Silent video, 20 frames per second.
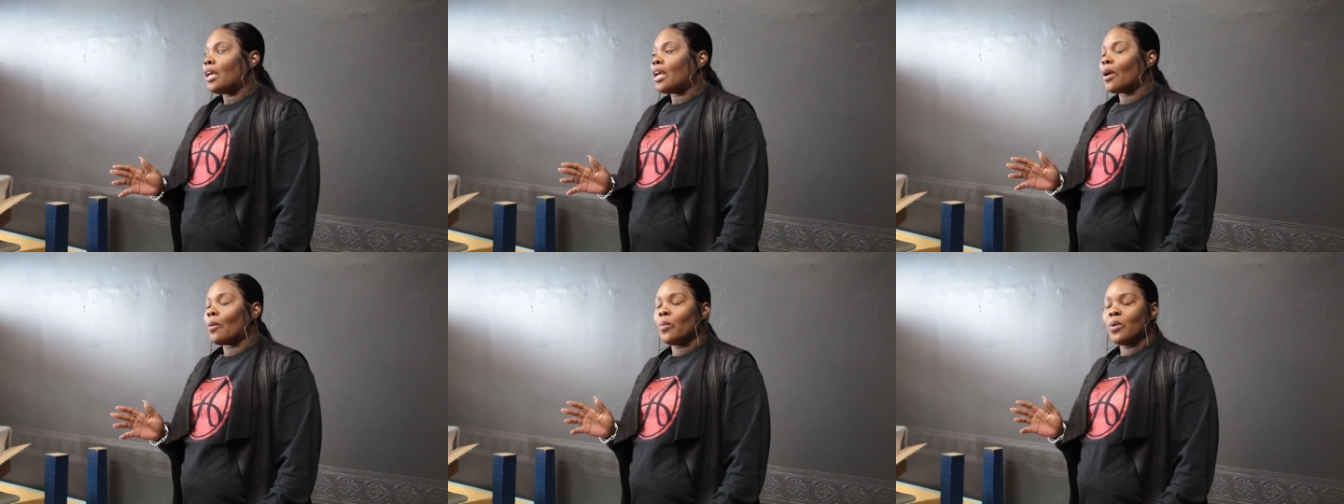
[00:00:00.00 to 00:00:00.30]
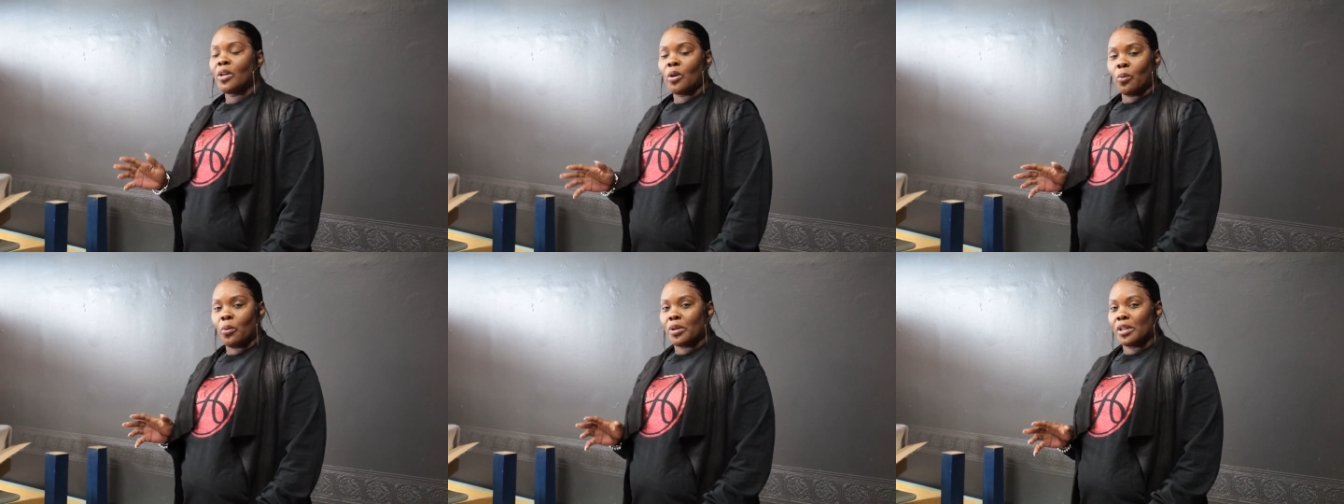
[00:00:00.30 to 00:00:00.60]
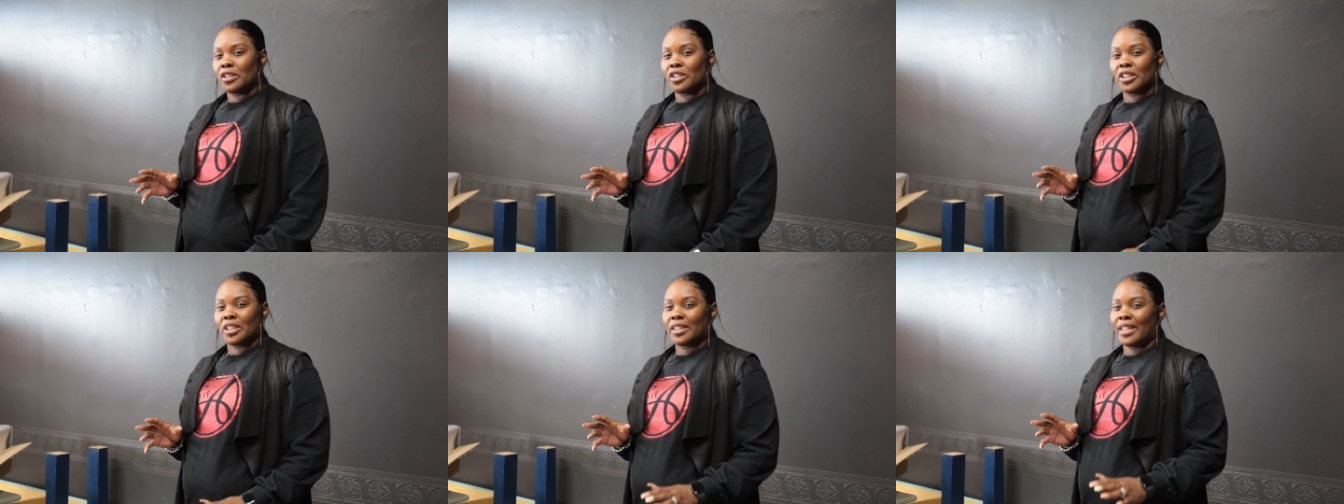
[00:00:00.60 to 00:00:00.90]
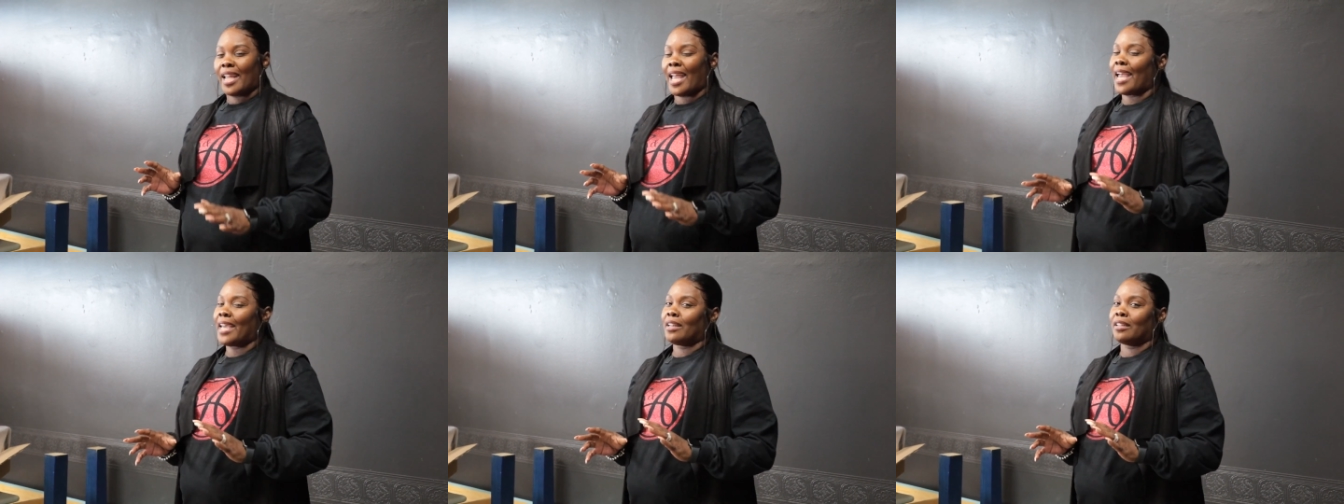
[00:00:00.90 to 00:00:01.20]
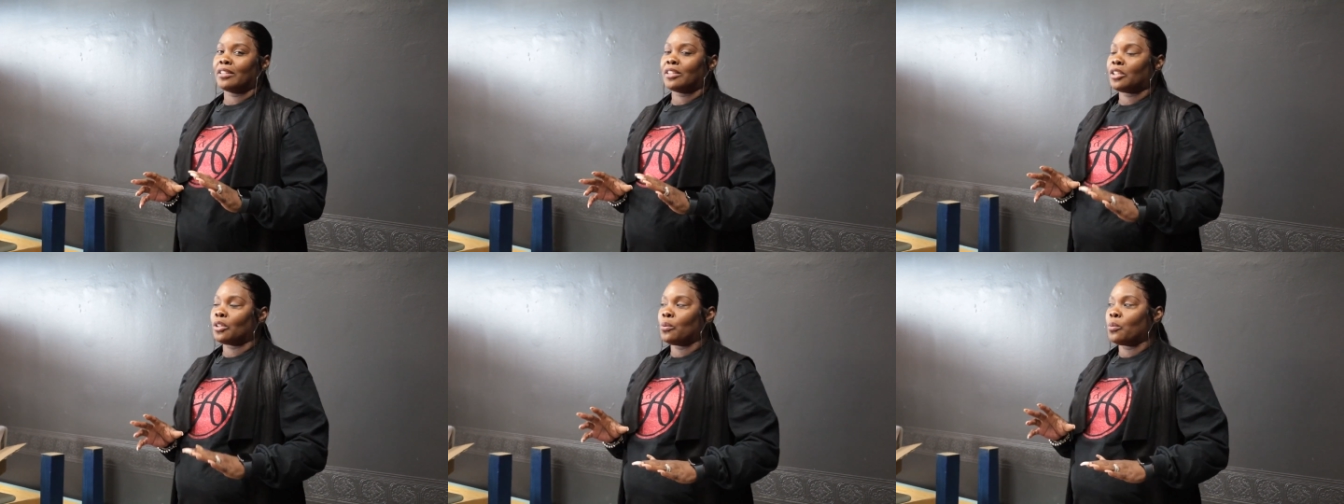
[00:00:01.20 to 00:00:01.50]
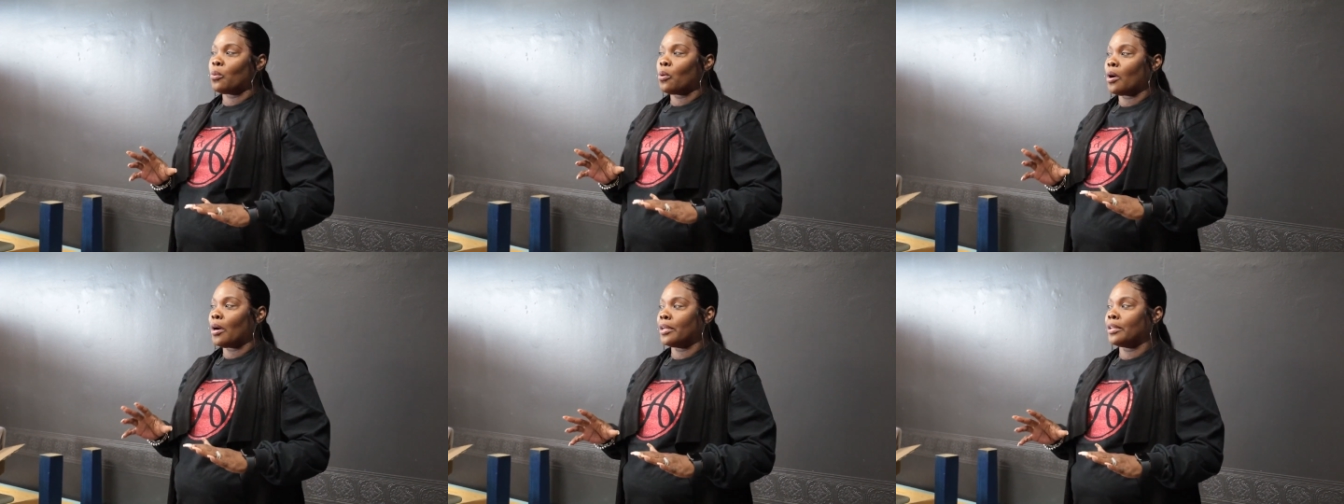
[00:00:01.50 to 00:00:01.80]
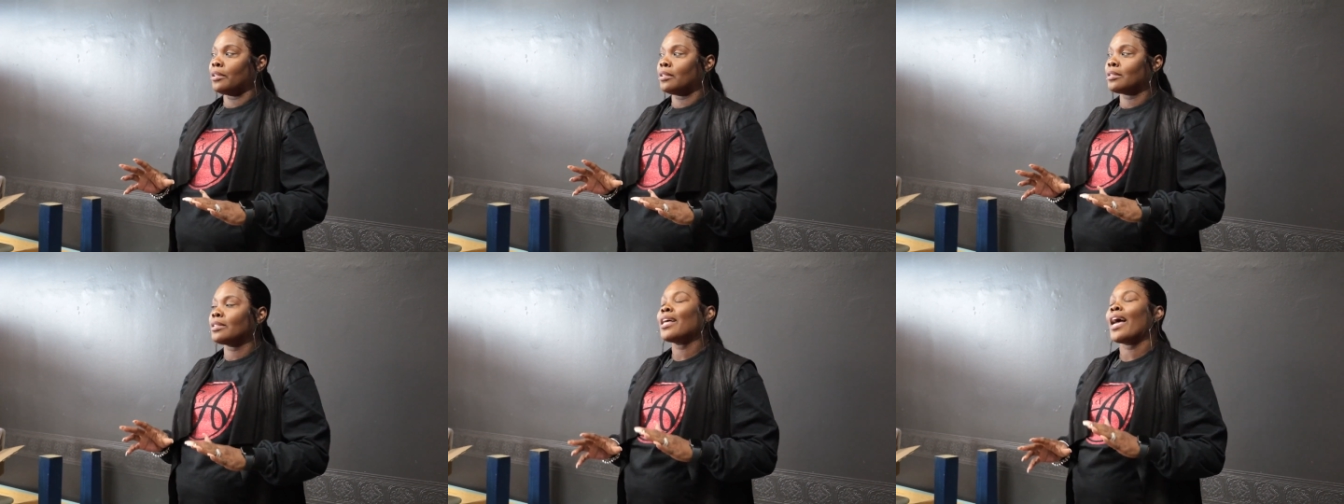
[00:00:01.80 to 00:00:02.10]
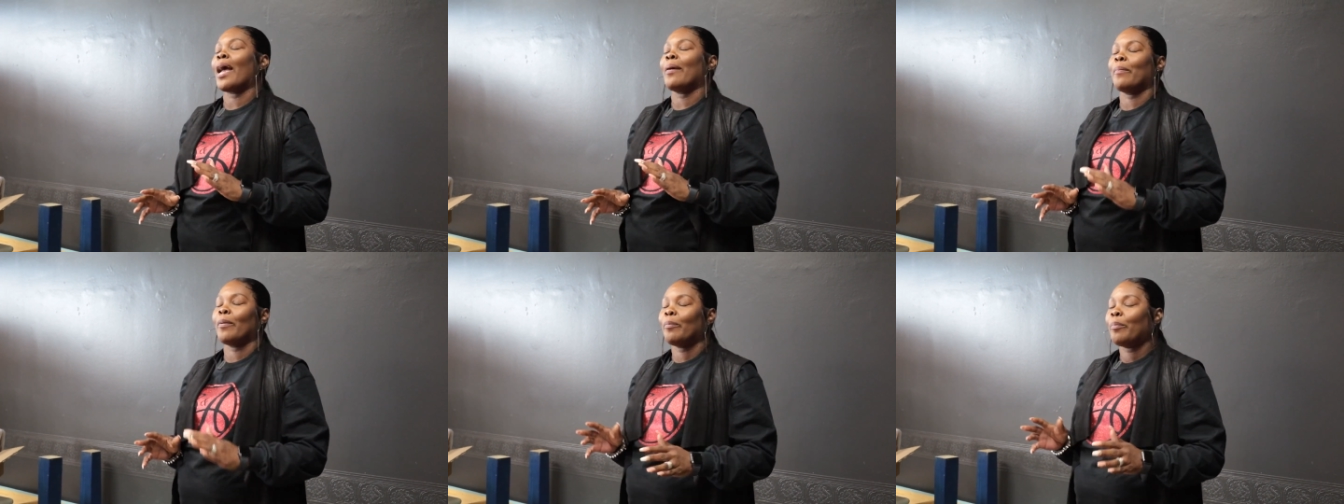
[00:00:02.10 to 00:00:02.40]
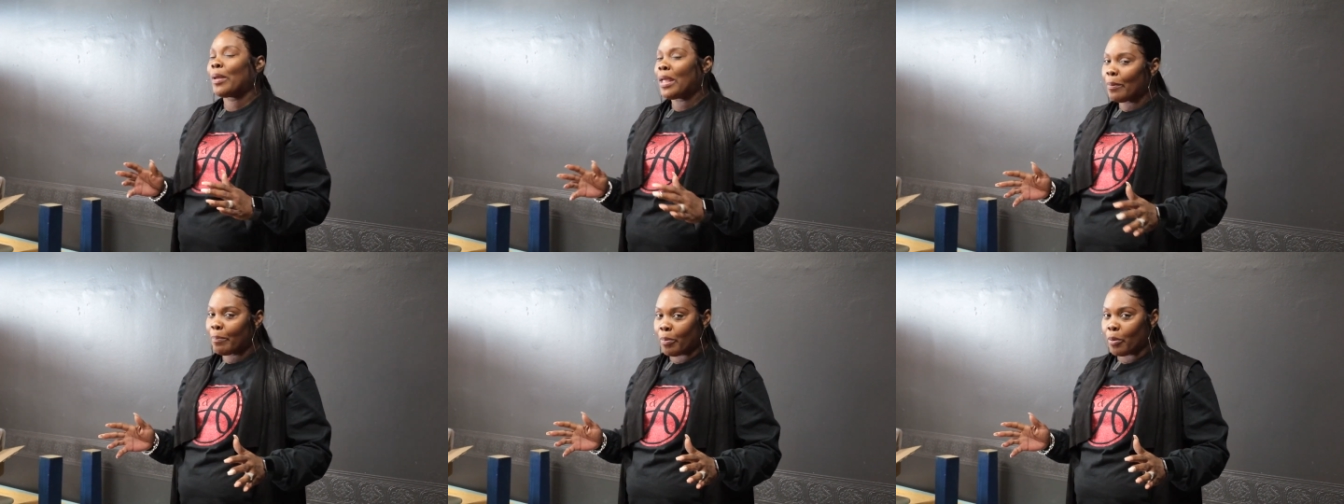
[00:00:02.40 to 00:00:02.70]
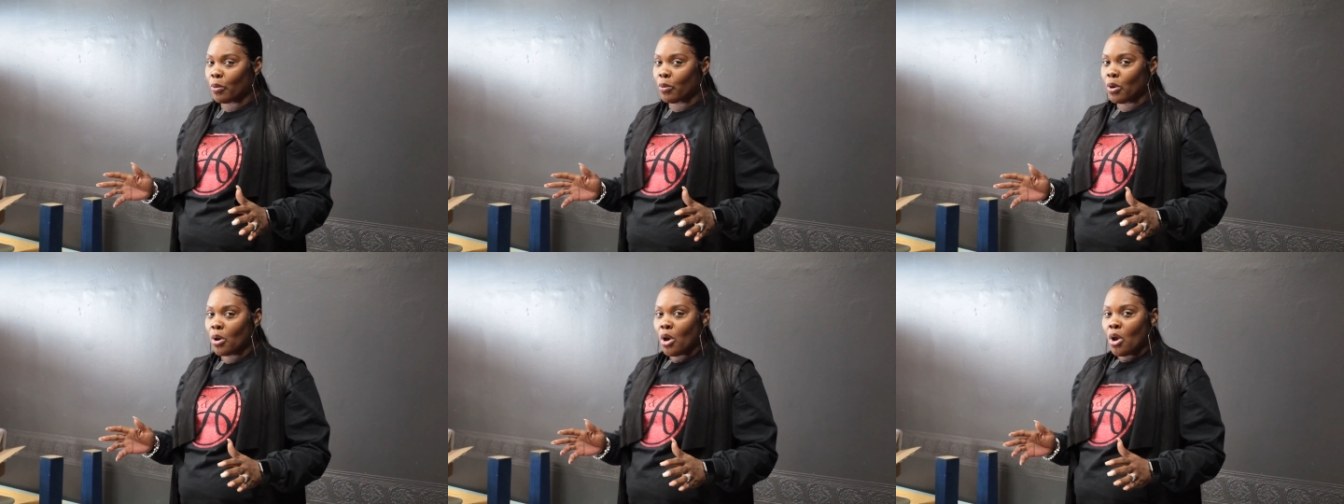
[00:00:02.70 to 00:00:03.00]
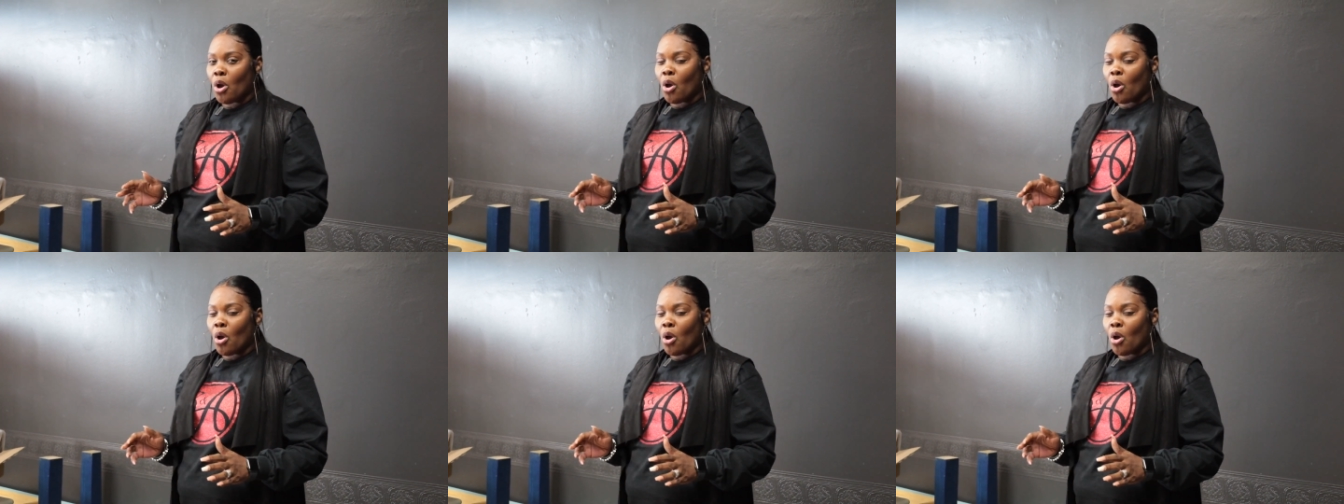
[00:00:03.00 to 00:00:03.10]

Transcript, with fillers: and we don't wanna just cater to one type of people